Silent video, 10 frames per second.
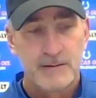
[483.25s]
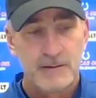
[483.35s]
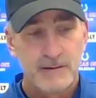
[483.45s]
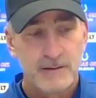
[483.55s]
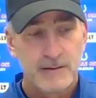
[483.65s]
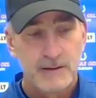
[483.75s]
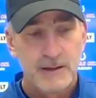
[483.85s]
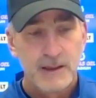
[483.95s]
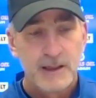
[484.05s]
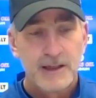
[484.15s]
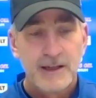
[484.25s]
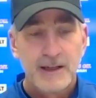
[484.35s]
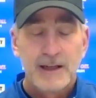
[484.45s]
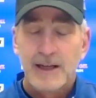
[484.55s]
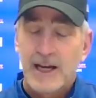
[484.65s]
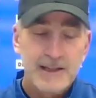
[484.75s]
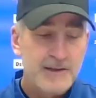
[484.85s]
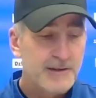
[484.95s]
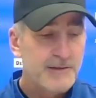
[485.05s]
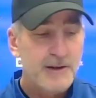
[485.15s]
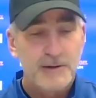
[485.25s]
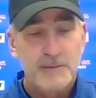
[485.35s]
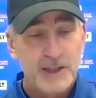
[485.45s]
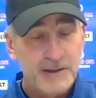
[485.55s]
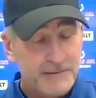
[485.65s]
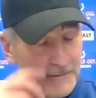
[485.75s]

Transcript: Sorry. Hey, he just, no, I mean,